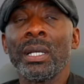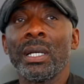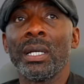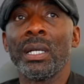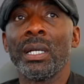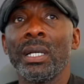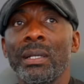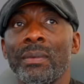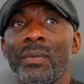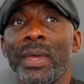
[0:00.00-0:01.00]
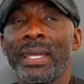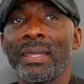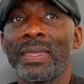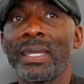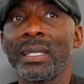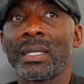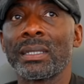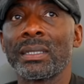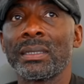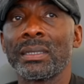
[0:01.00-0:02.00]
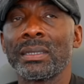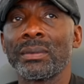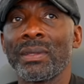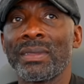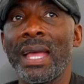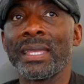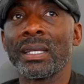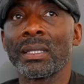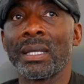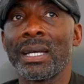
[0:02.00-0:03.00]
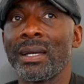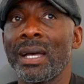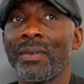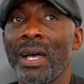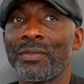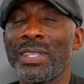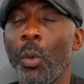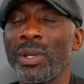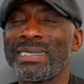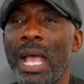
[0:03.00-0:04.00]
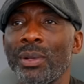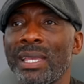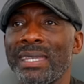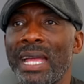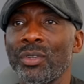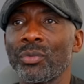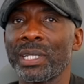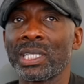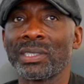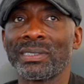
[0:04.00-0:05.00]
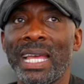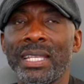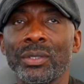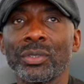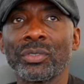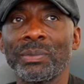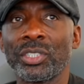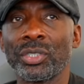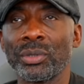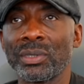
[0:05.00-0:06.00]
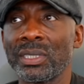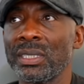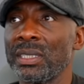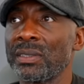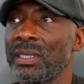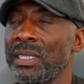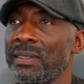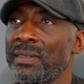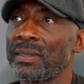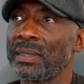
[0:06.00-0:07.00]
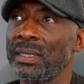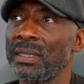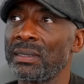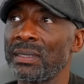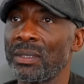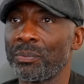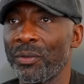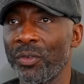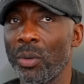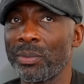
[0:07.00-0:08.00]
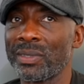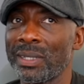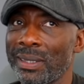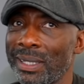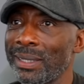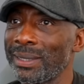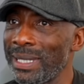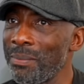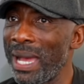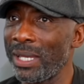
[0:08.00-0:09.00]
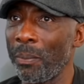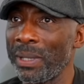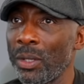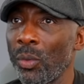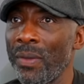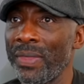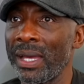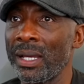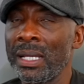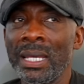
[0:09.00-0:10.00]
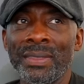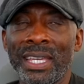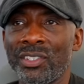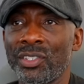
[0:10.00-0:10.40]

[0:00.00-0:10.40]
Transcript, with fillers: Uh, and I think with Daniel, I, I've, I've always doubted Daniel because Daniel's maturity is, is, is, you know, performances. I think he might not be the one that, that